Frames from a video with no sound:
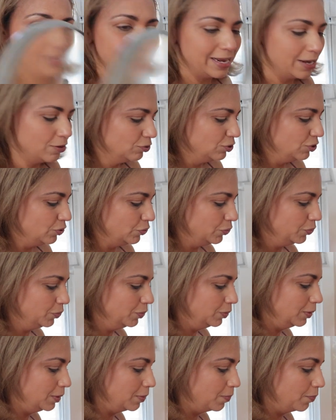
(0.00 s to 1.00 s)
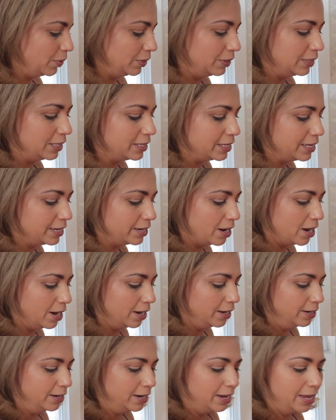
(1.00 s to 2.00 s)
Now to put the lid
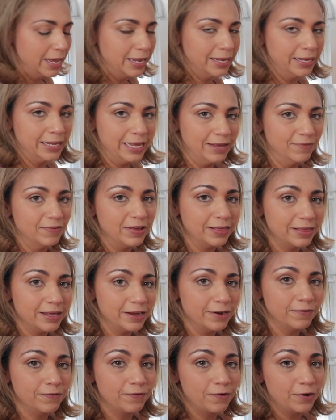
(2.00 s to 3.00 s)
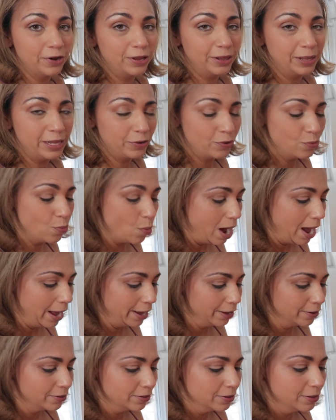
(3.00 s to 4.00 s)
on and leave it there for a little
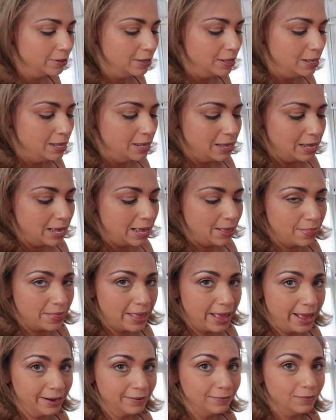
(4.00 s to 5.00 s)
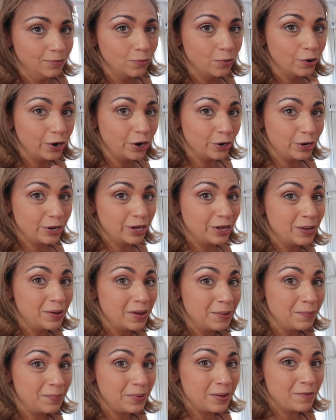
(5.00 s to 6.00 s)
while and then we're gonna
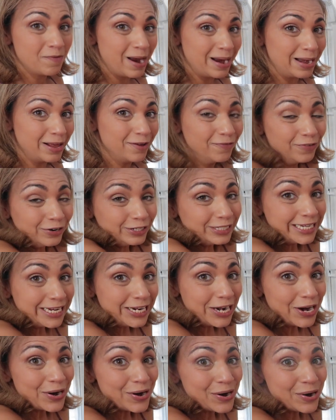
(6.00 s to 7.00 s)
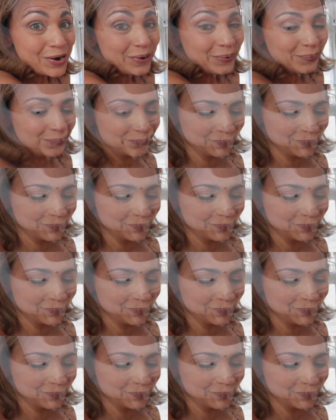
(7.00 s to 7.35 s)
be ready for dinner.